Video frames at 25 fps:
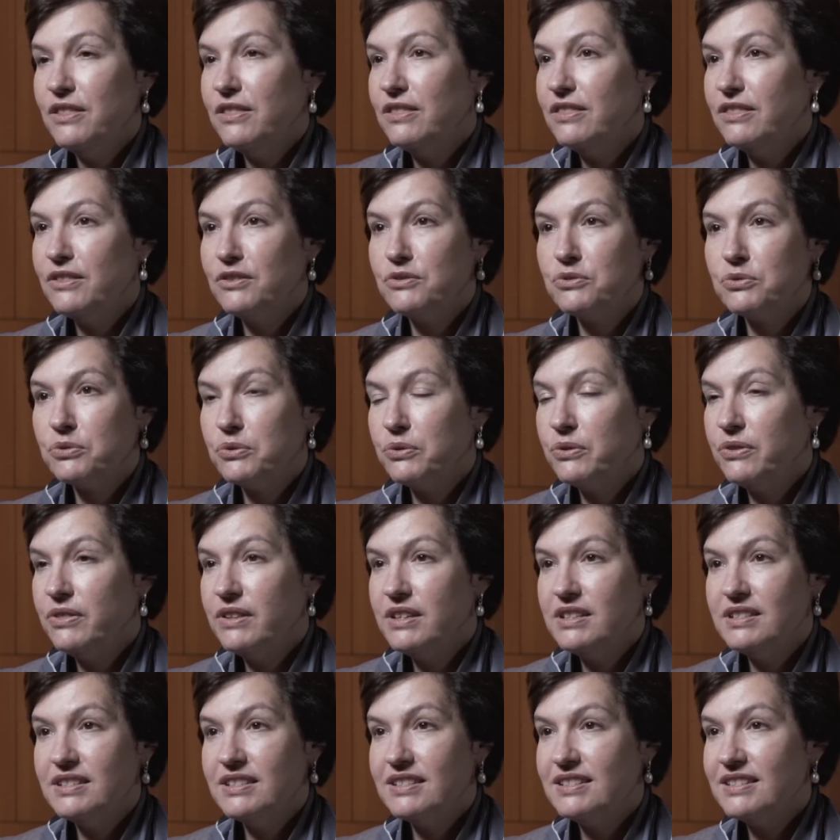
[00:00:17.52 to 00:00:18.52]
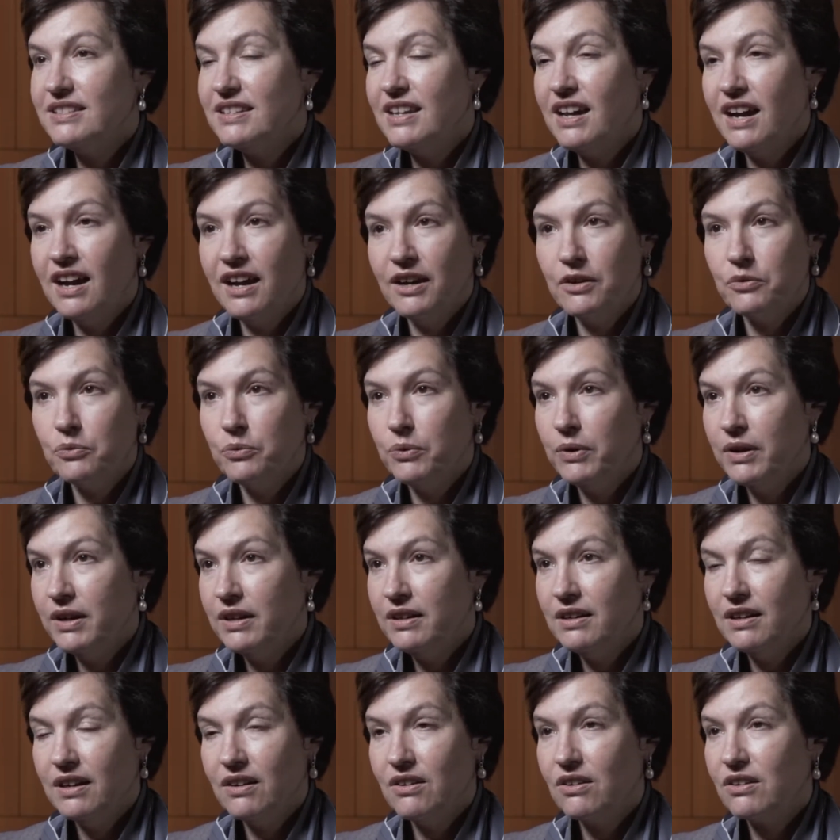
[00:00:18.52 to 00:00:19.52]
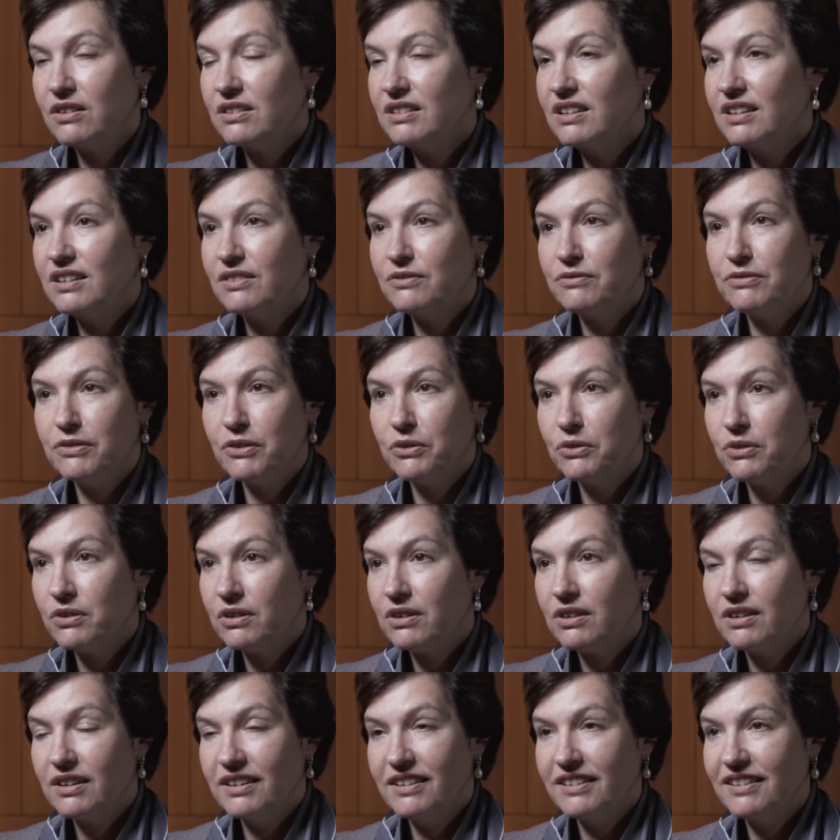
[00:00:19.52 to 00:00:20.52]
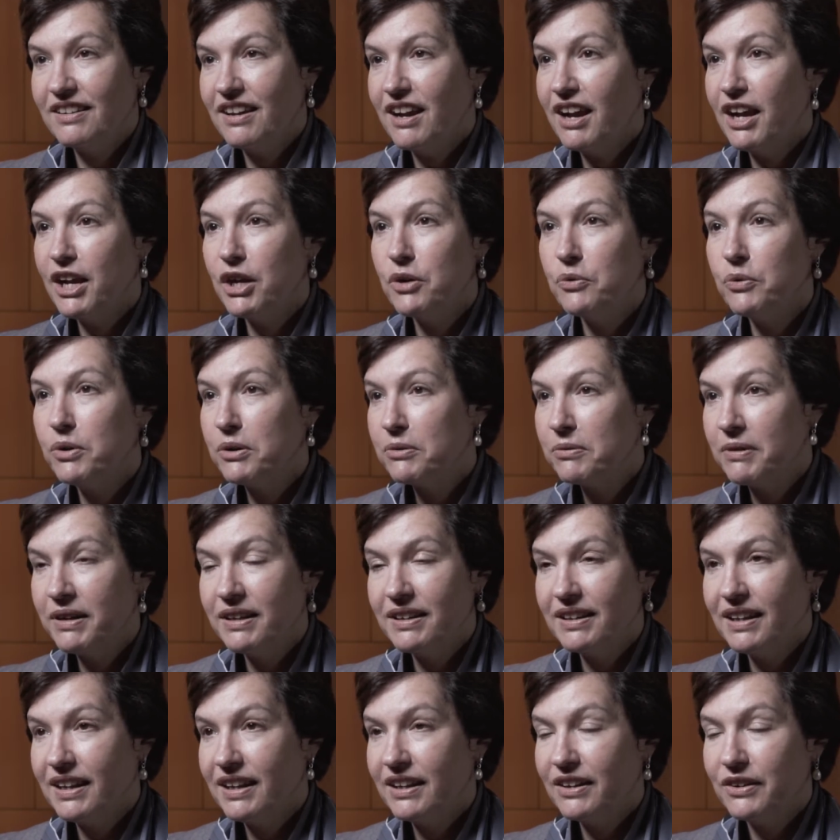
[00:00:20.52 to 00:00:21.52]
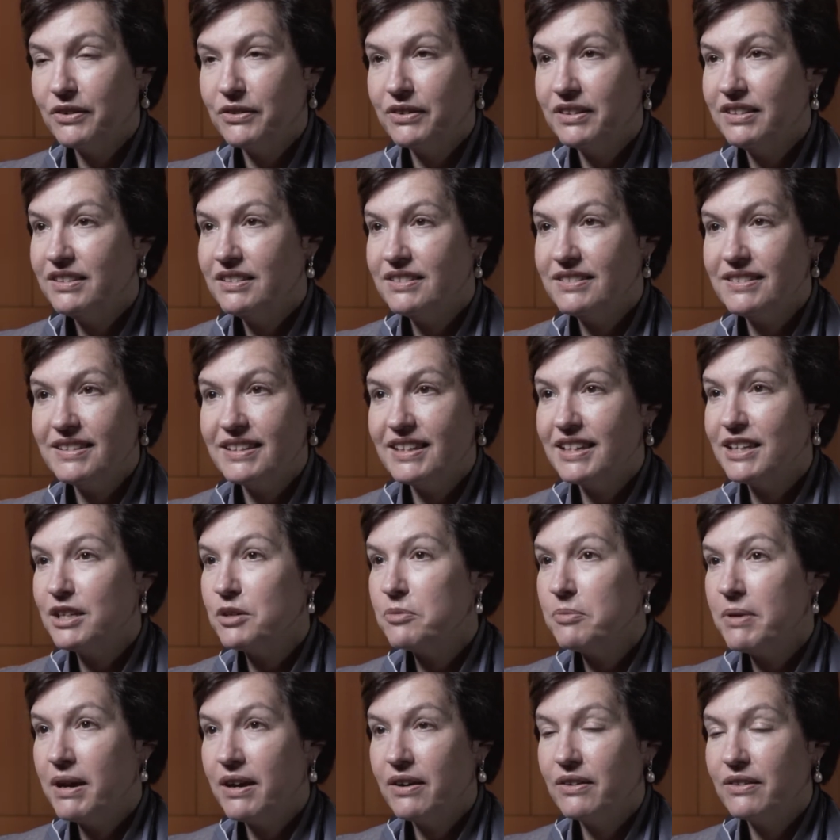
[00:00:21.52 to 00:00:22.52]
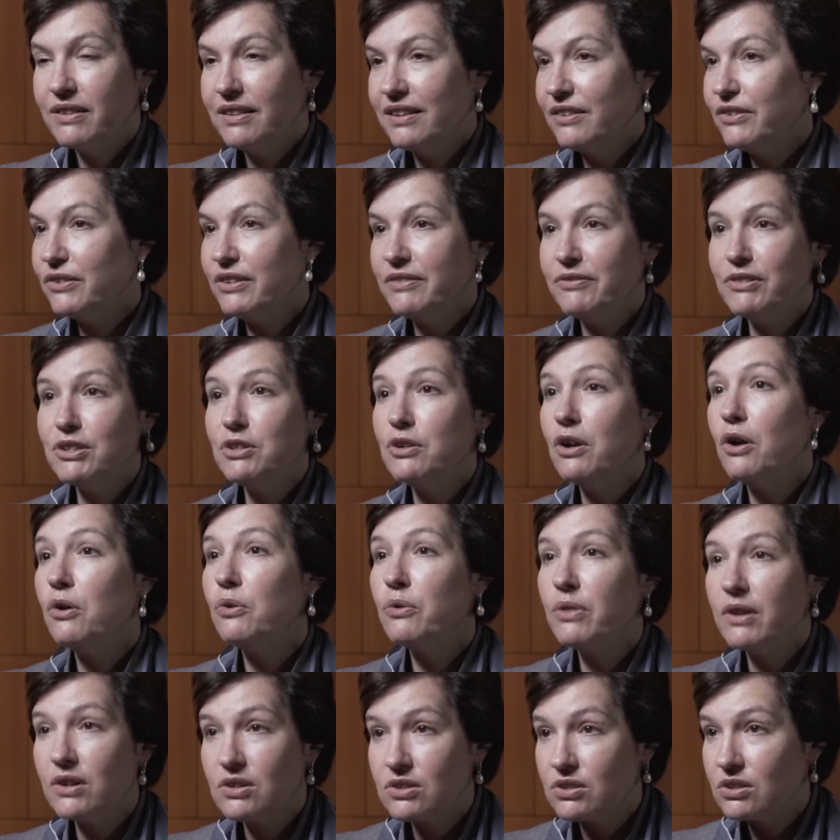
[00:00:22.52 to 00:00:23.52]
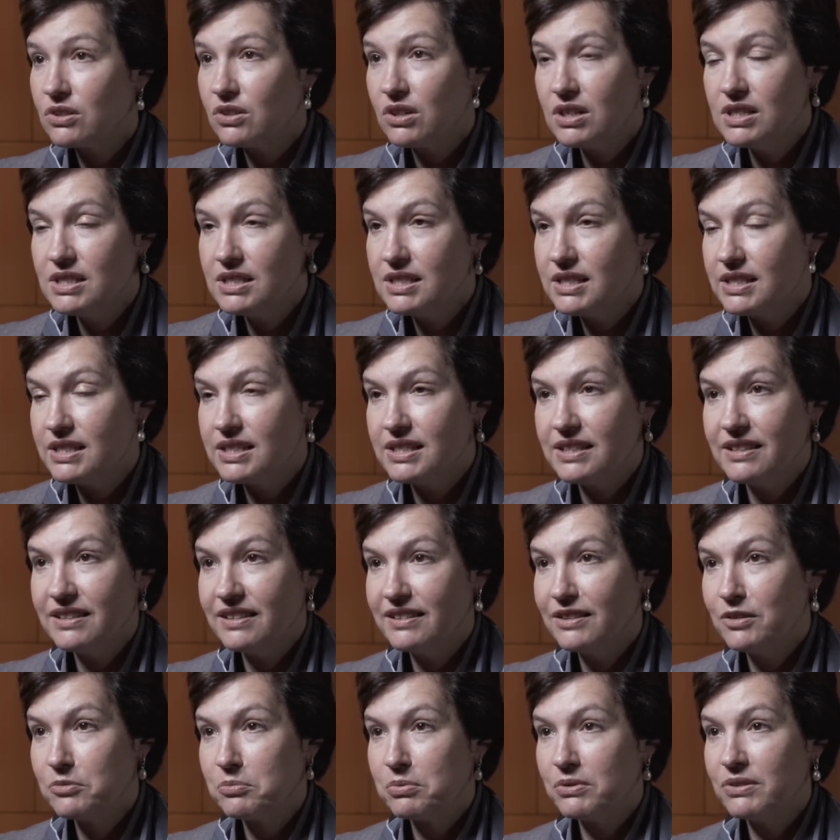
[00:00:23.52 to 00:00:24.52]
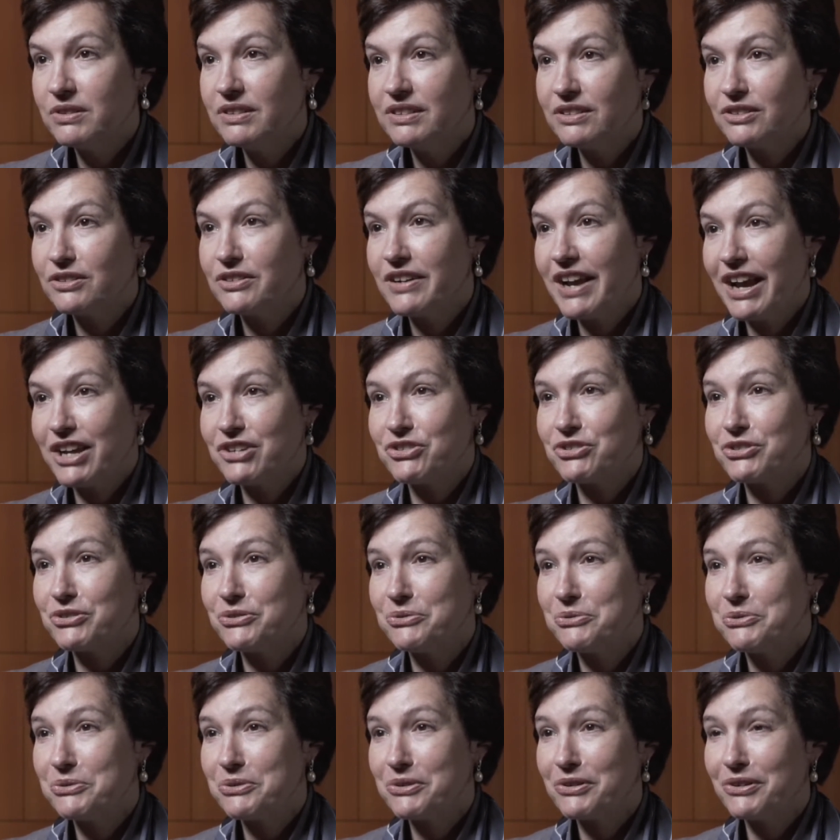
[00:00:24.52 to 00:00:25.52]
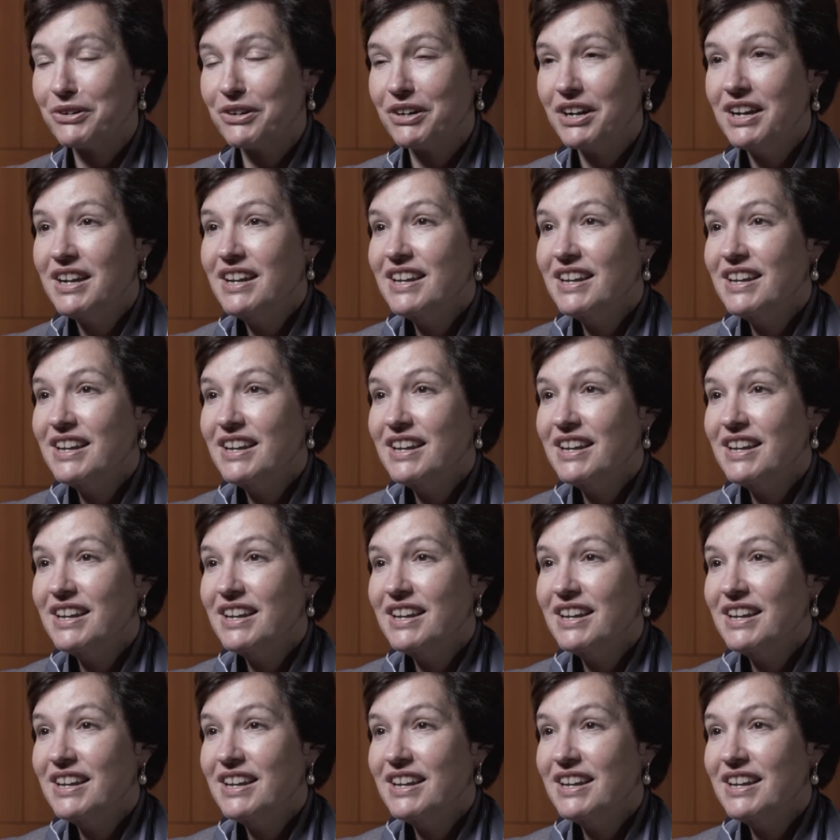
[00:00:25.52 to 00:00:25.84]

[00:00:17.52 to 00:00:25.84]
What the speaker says: the truth is it's not what a Heartland voter in Iowa right now is thinking about. They don't even know there's a crisis in the liberal international order.